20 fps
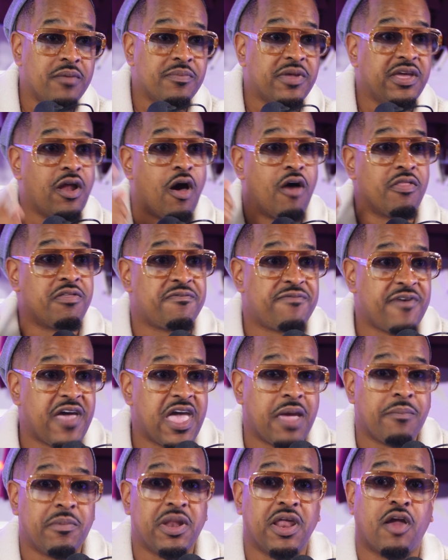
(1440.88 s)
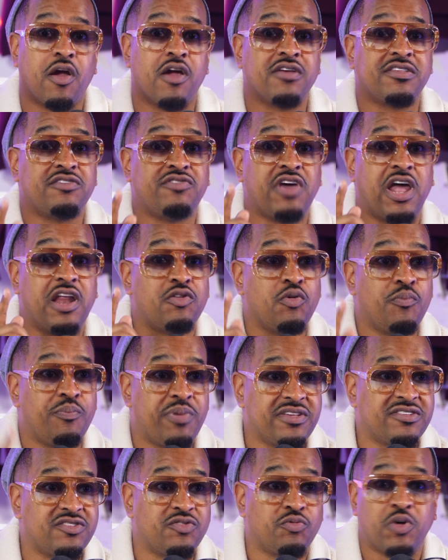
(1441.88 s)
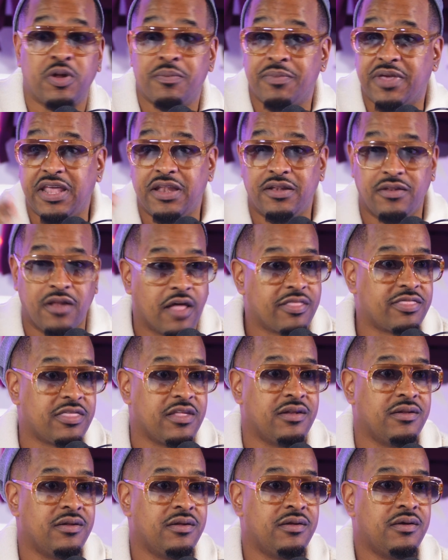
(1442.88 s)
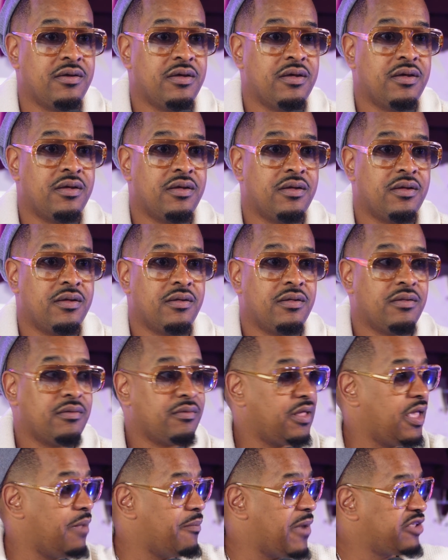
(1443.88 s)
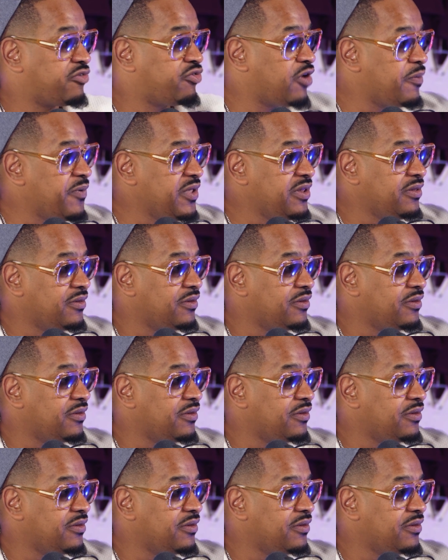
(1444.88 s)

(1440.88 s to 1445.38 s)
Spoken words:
them get all the fame and the girls that try to do business with them get nothing. Am I tripping?